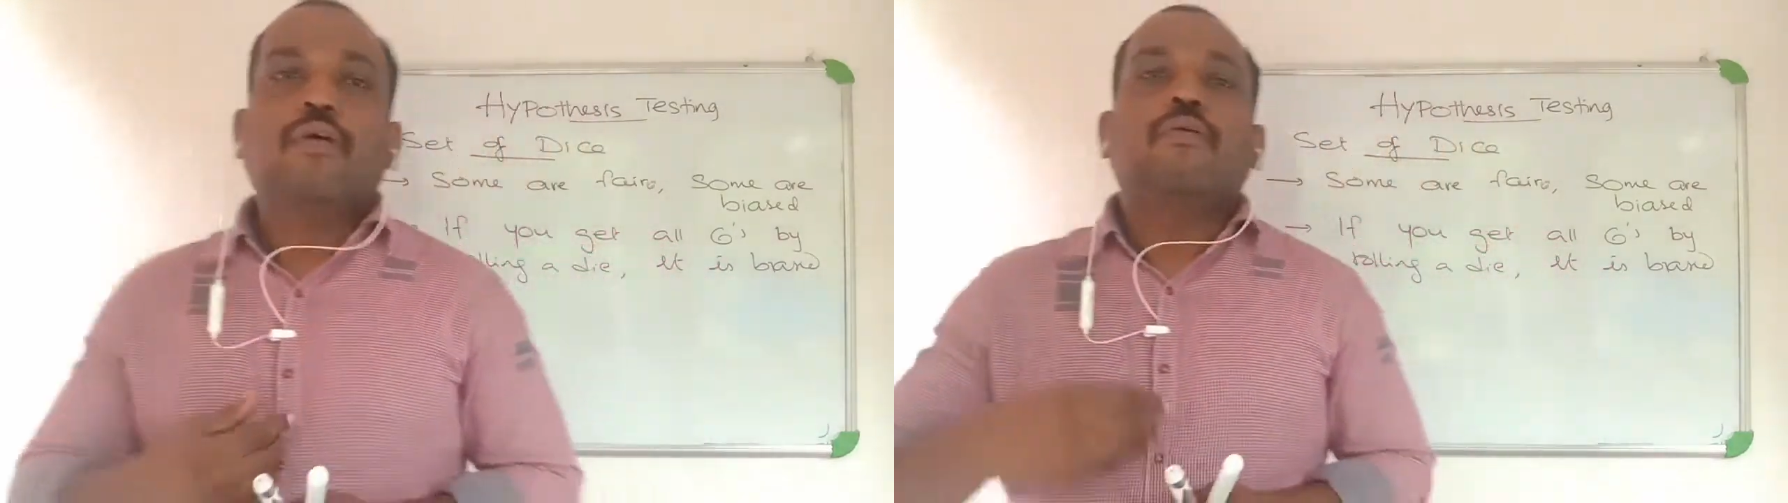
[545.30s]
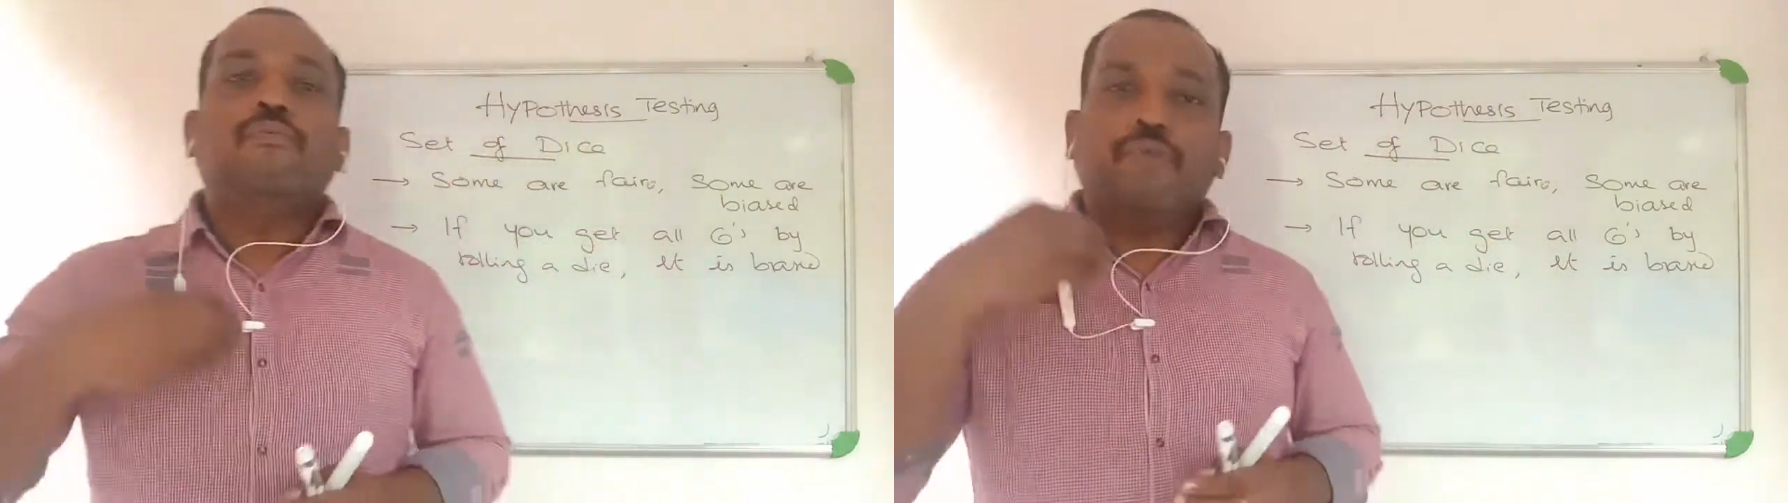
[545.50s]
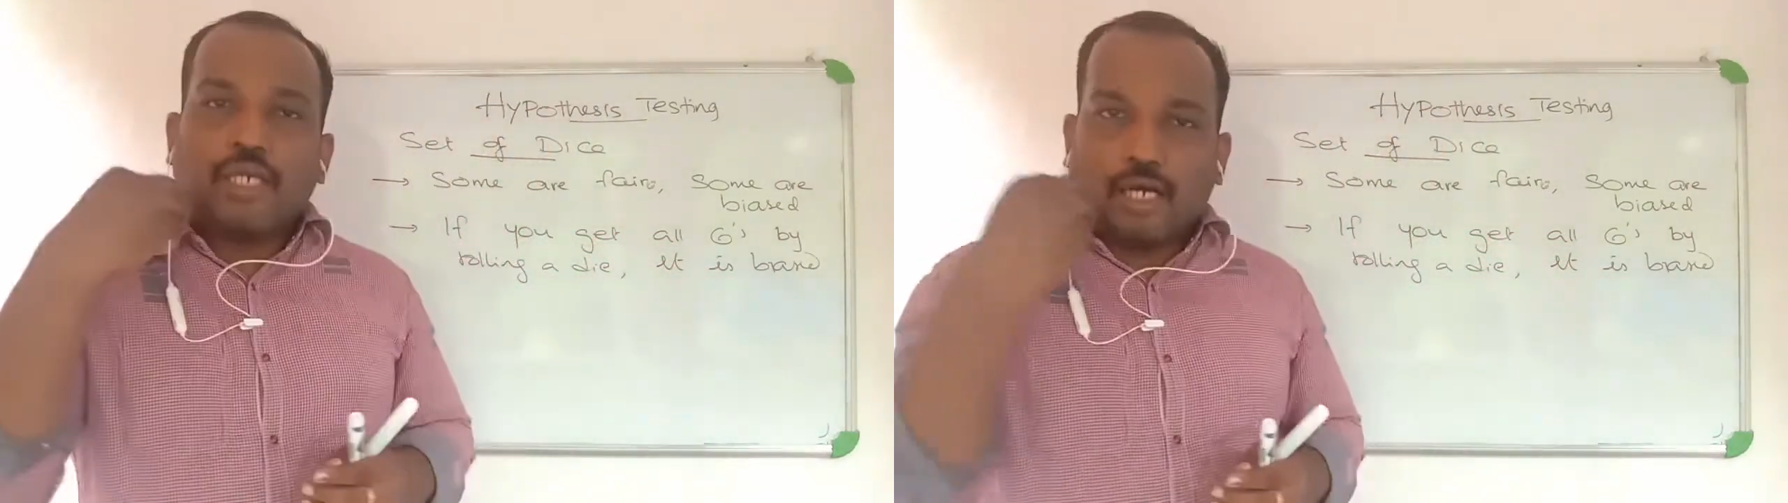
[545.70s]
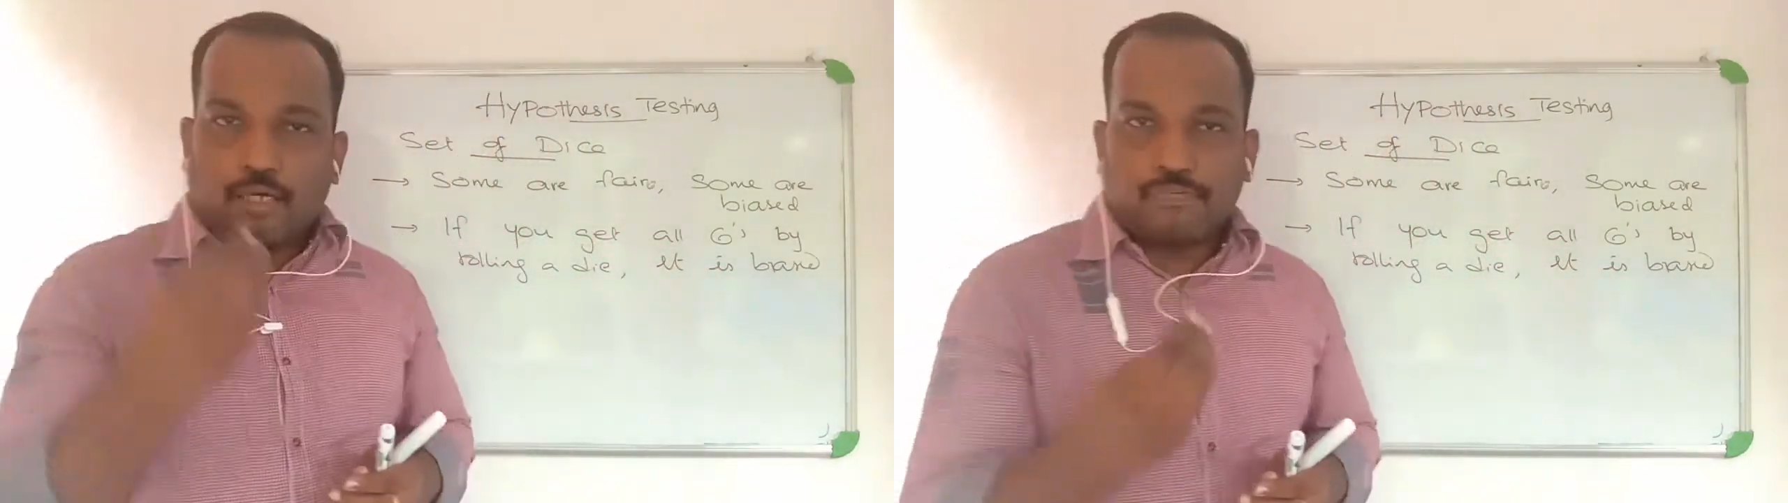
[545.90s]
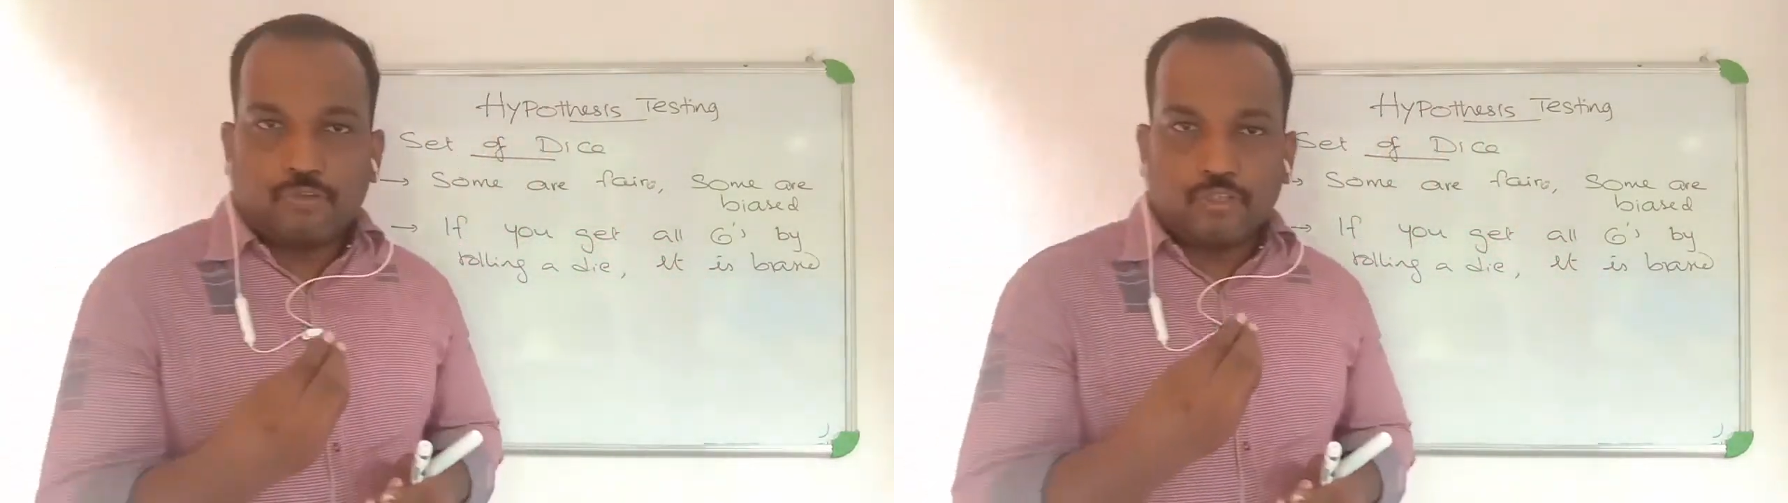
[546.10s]
We
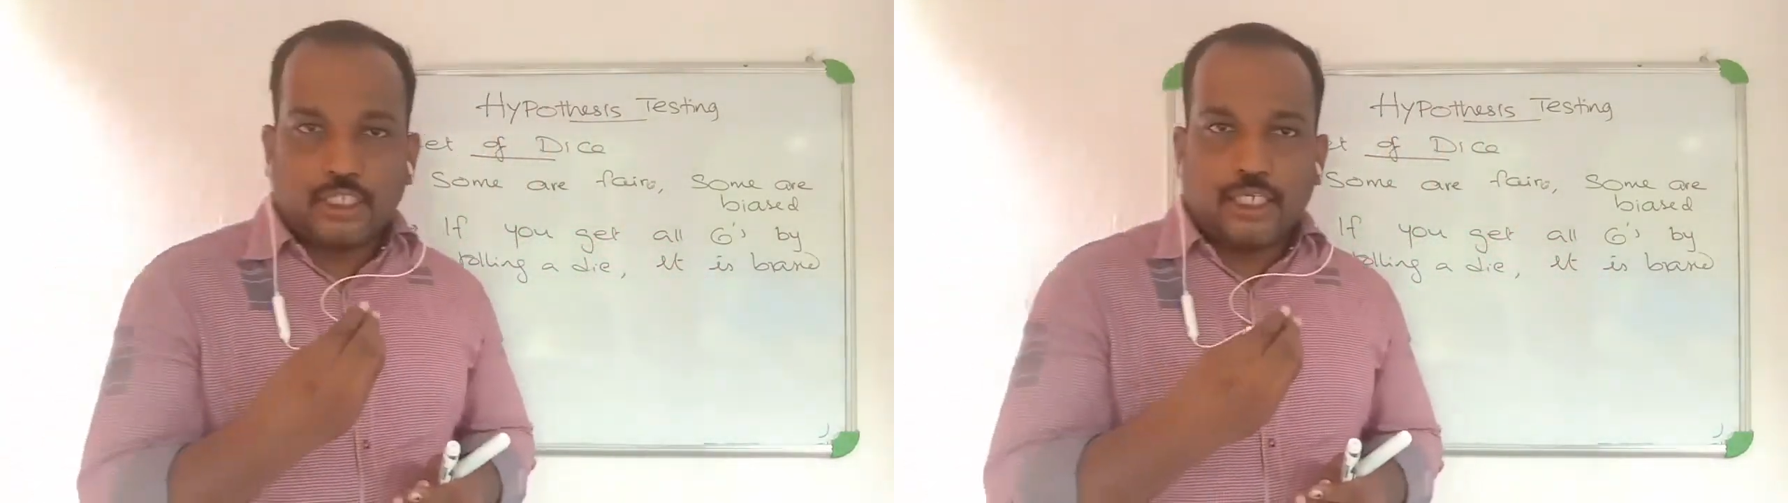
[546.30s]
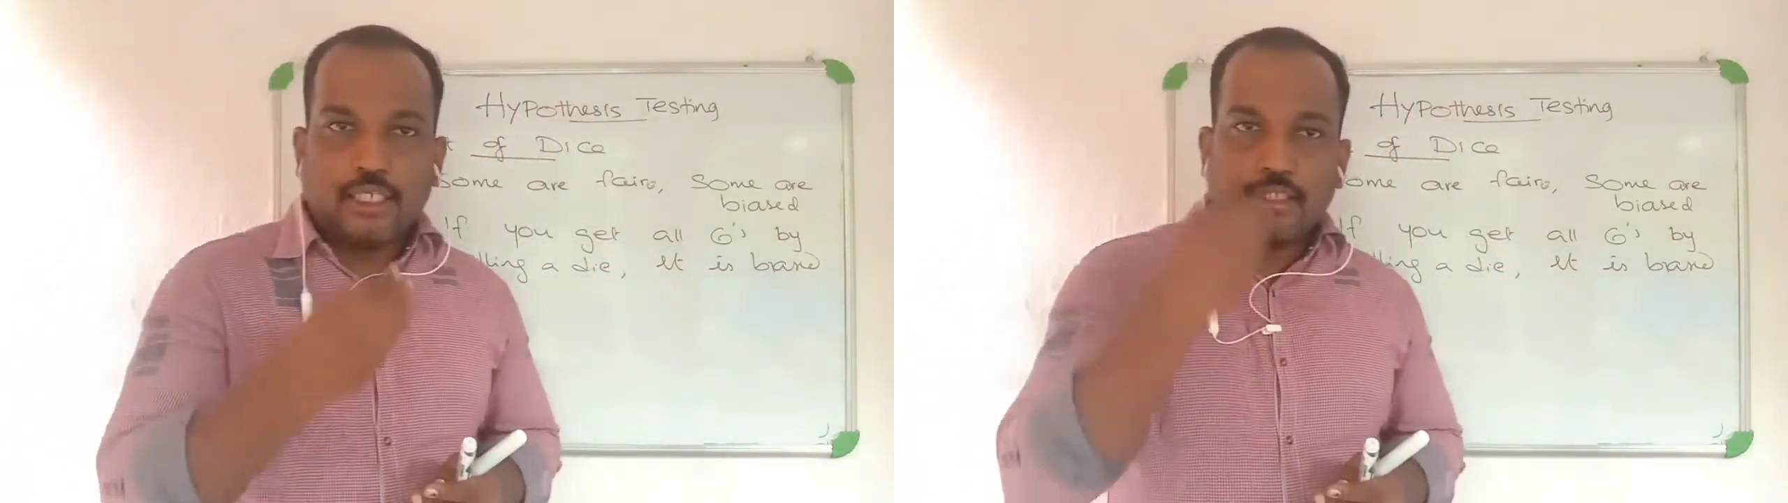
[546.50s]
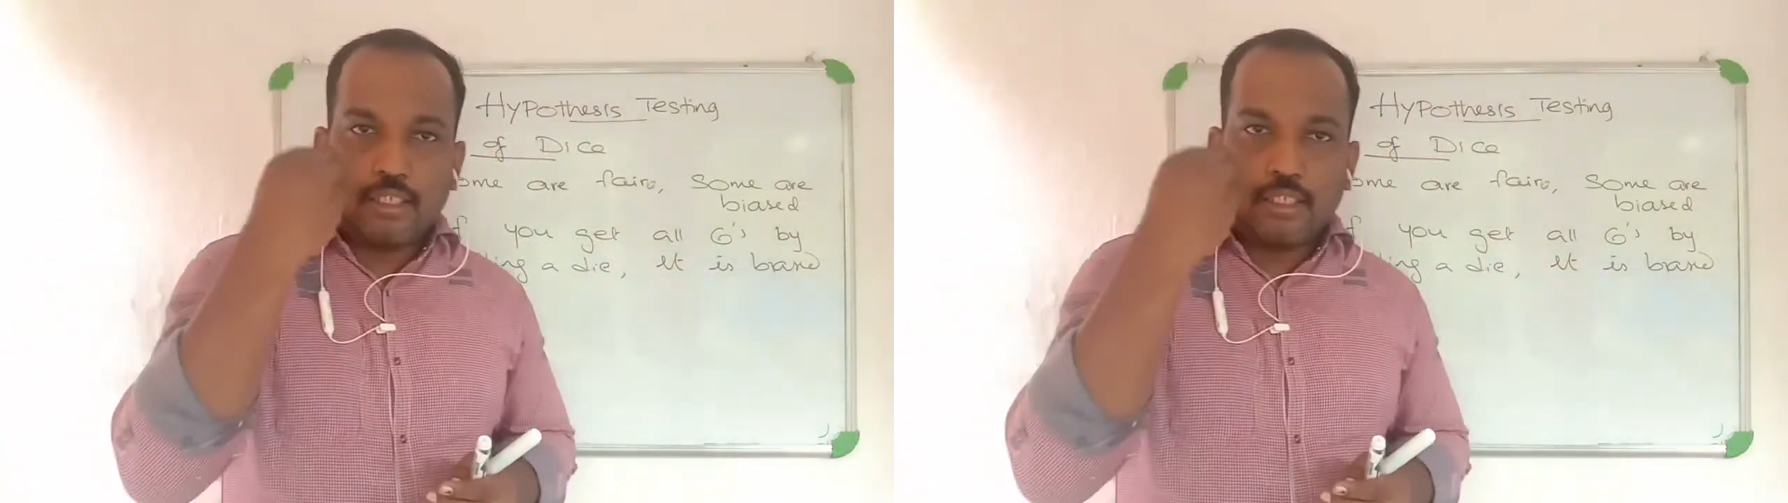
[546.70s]
have to take